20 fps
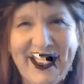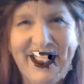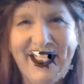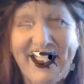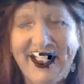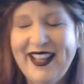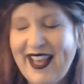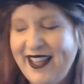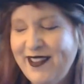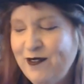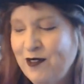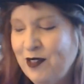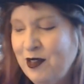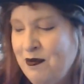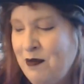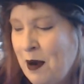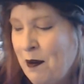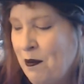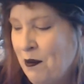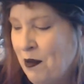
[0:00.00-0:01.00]
And
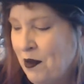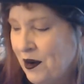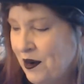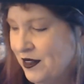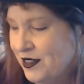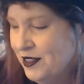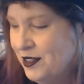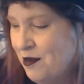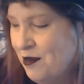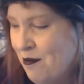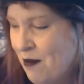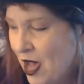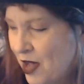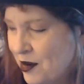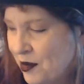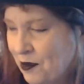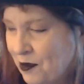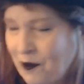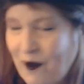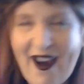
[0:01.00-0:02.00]
remember, no
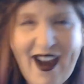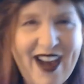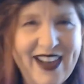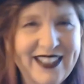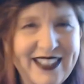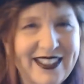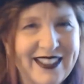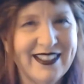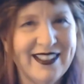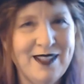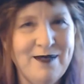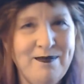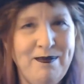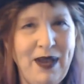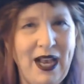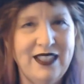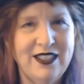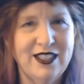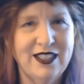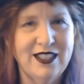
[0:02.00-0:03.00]
matter what, the
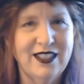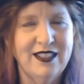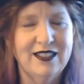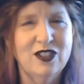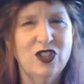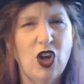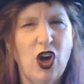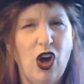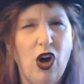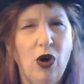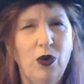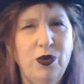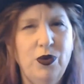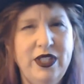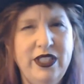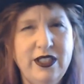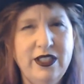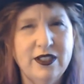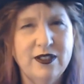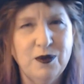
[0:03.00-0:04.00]
magic is
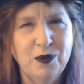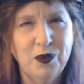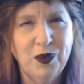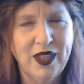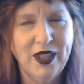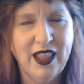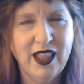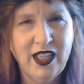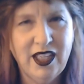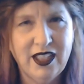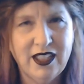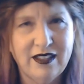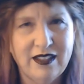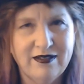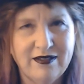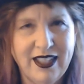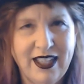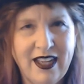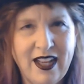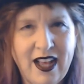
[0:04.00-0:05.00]
always within.
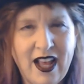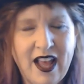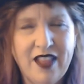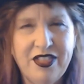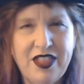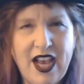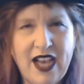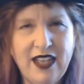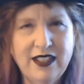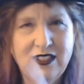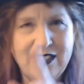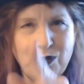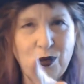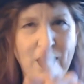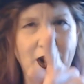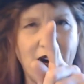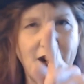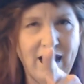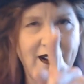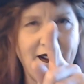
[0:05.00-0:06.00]
That's
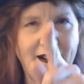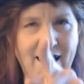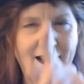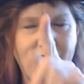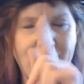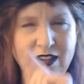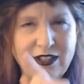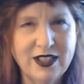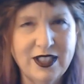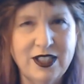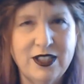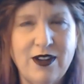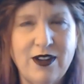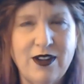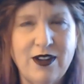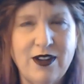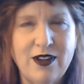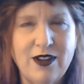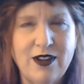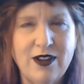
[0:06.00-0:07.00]
where it all
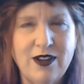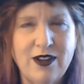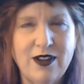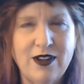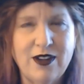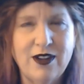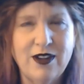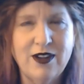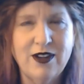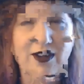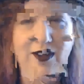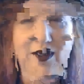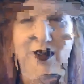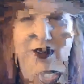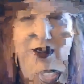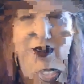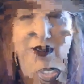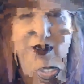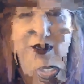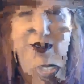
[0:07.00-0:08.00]
starts,
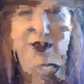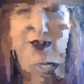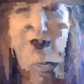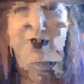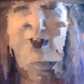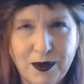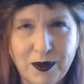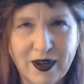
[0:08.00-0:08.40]
with you.